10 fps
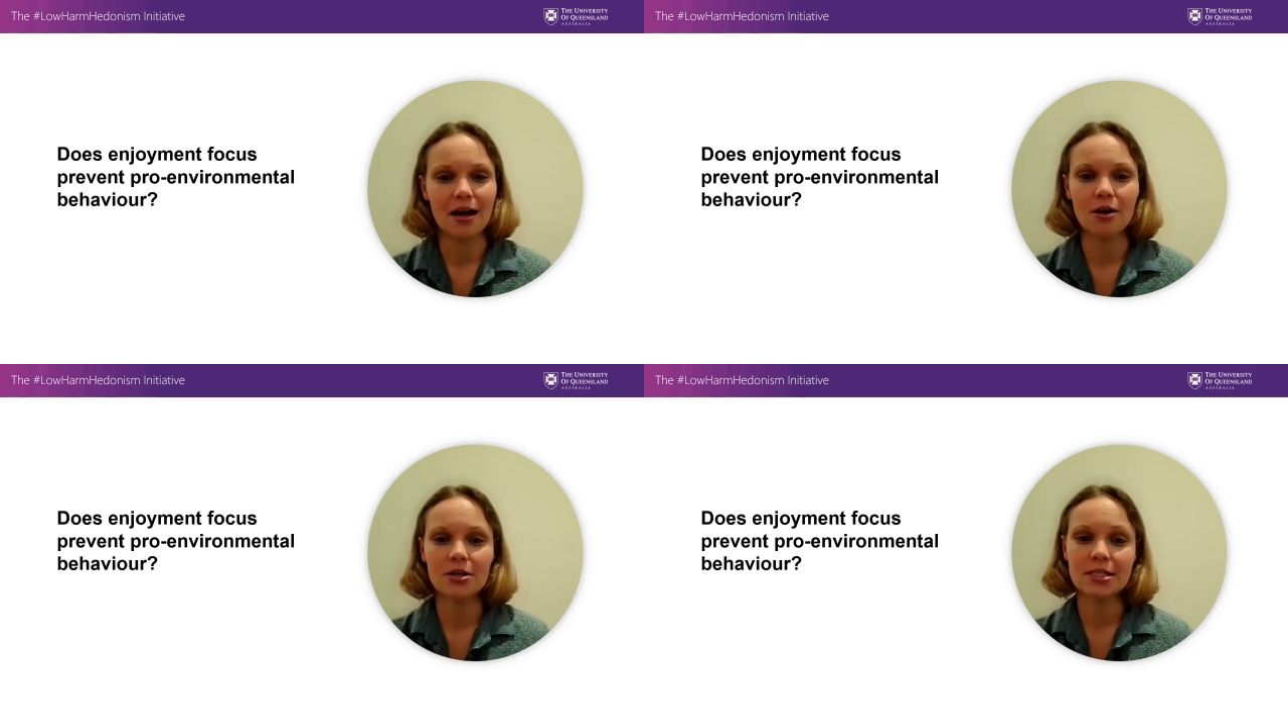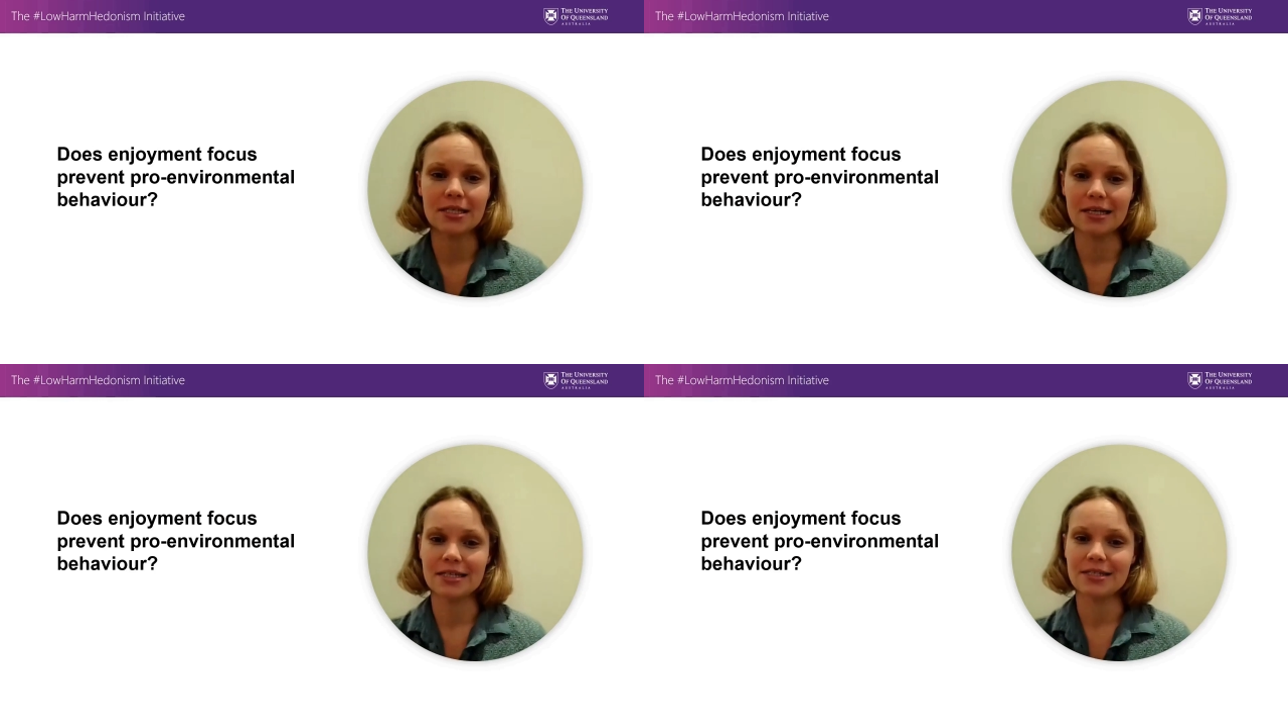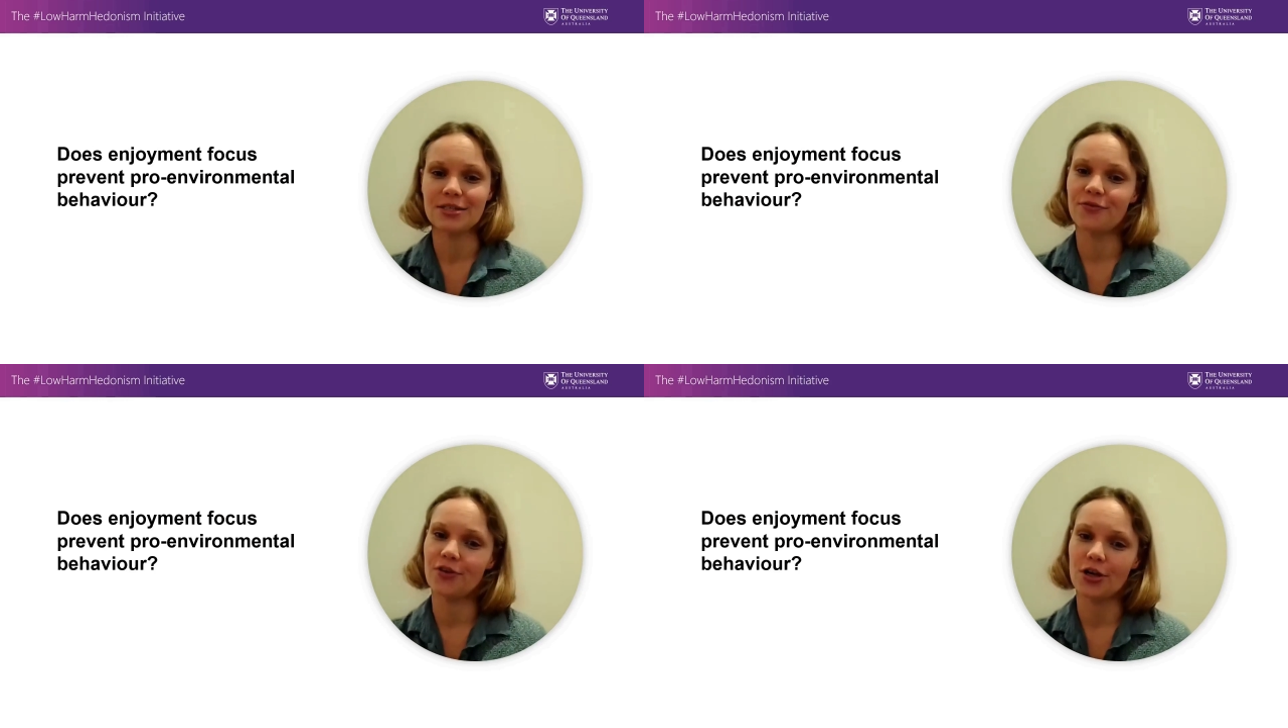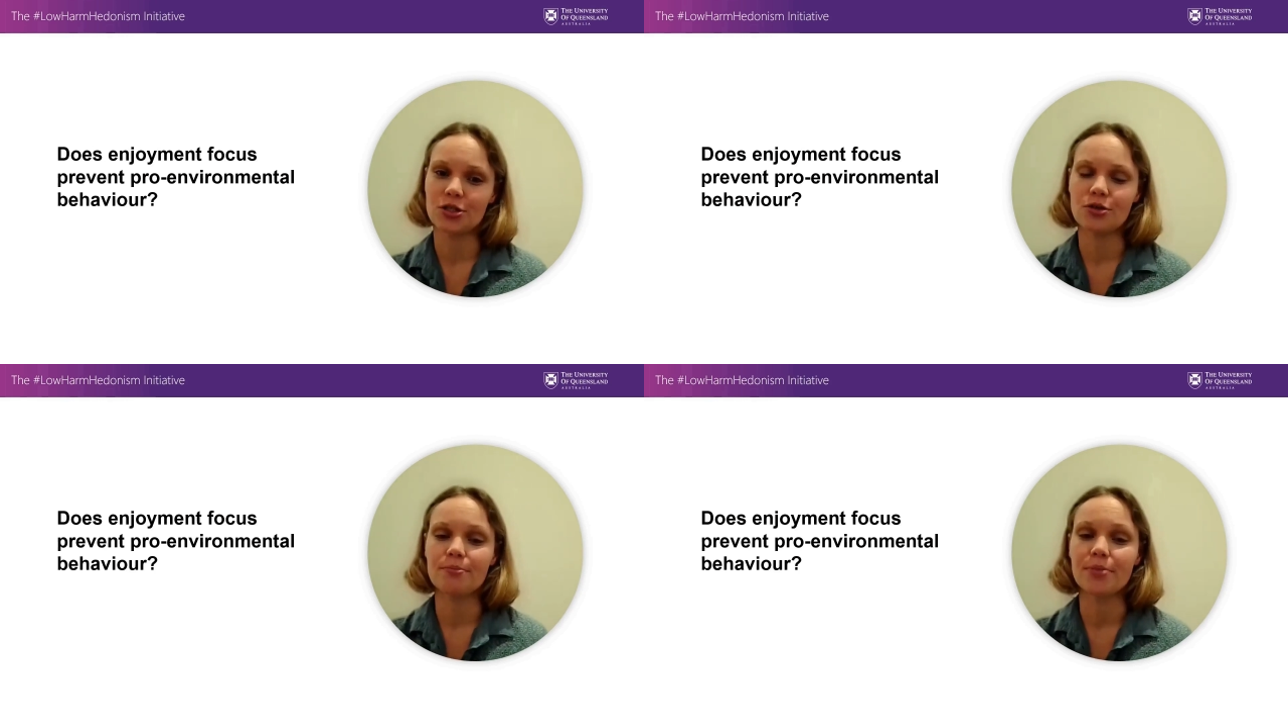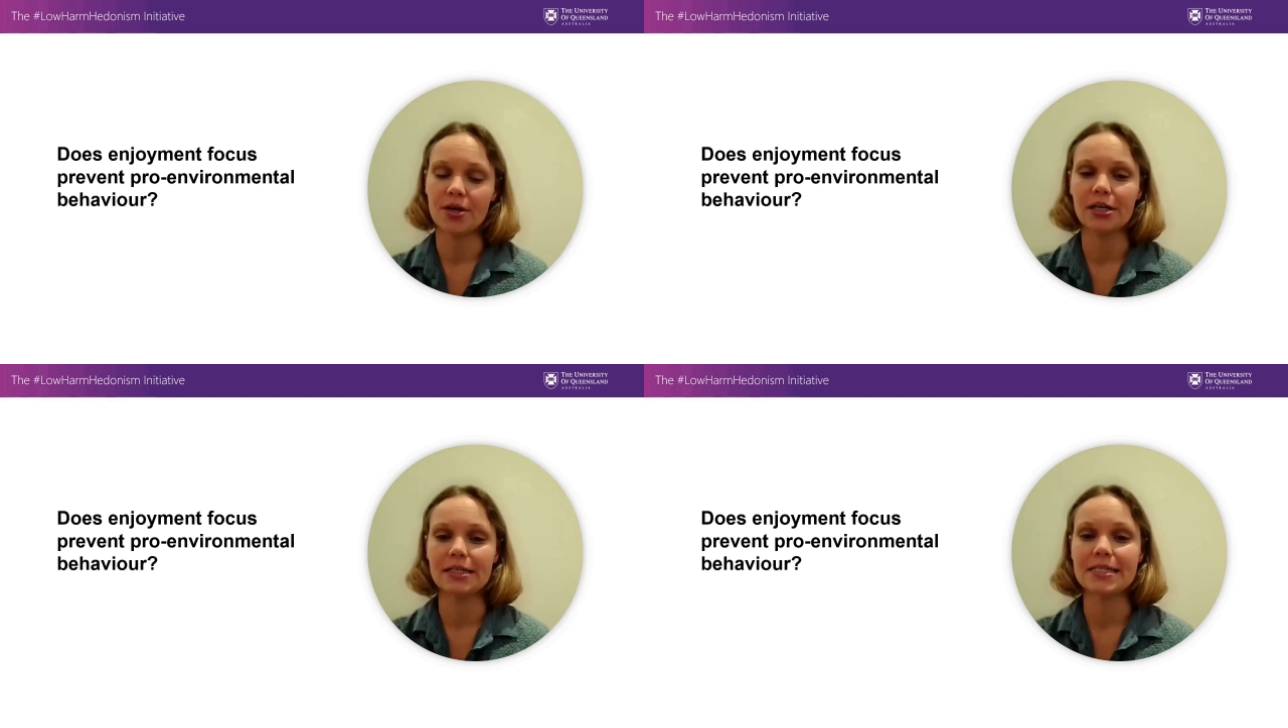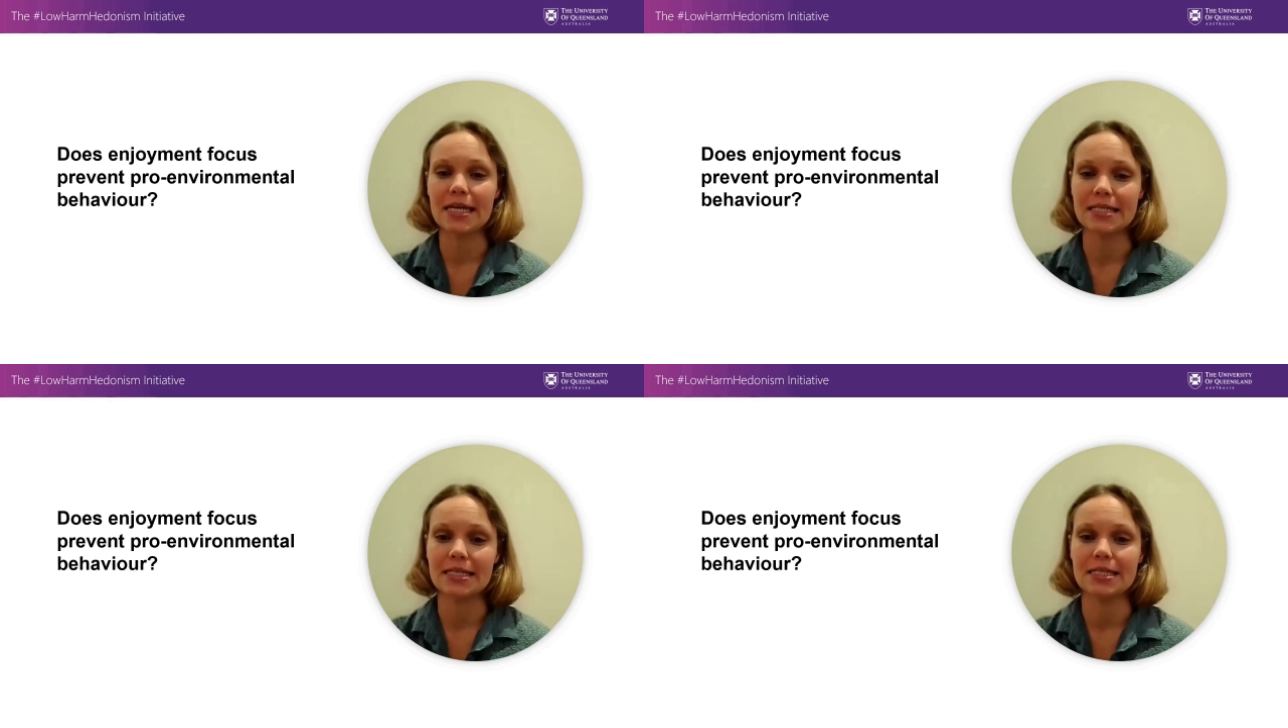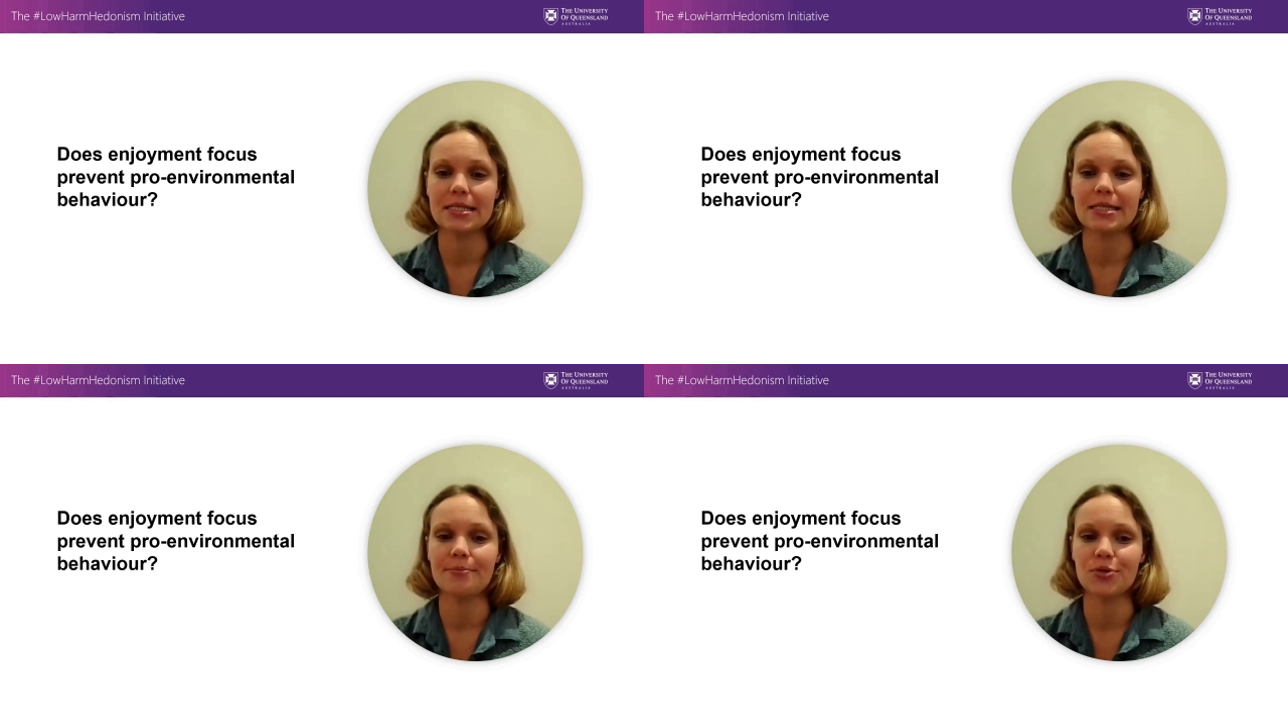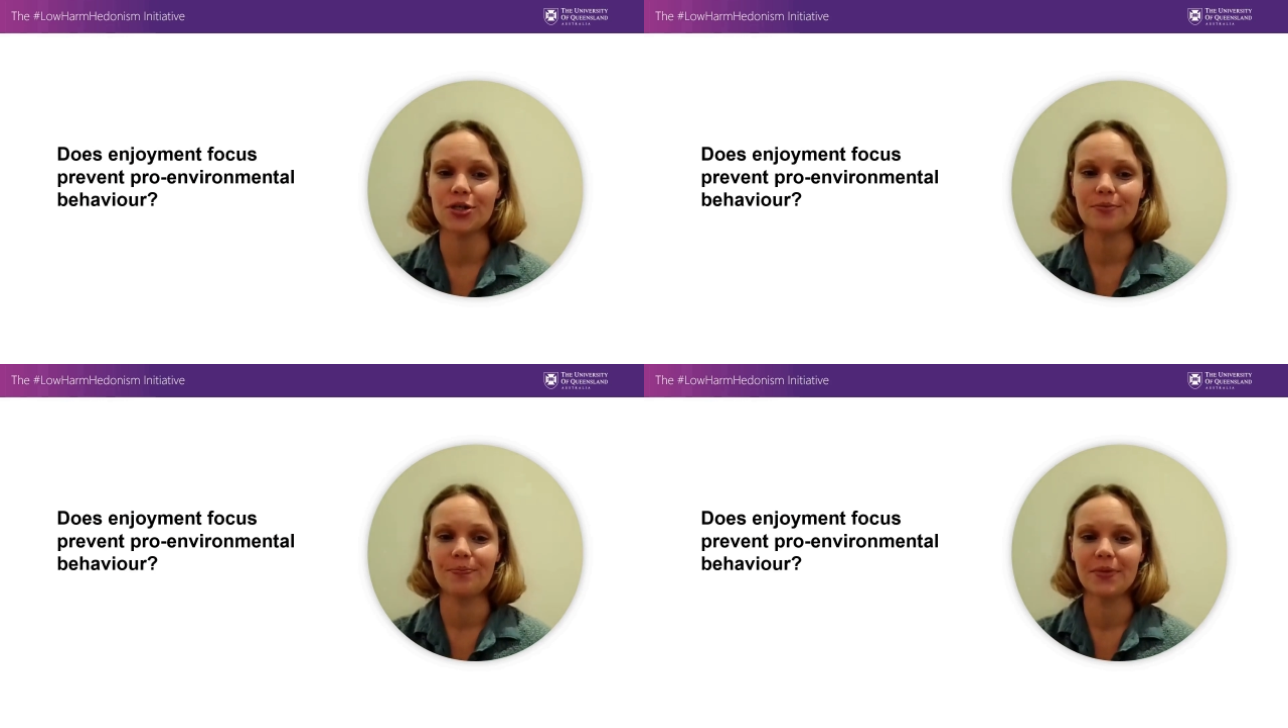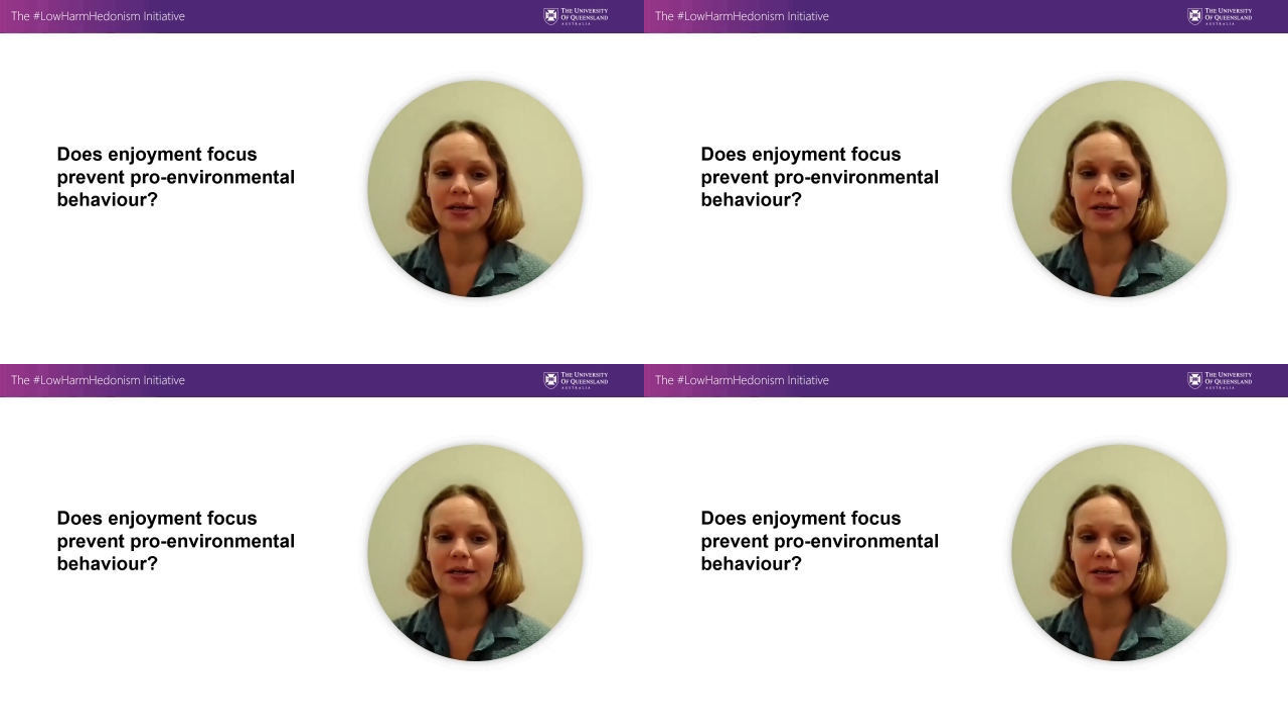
Our study is the first to empirically test this assumption.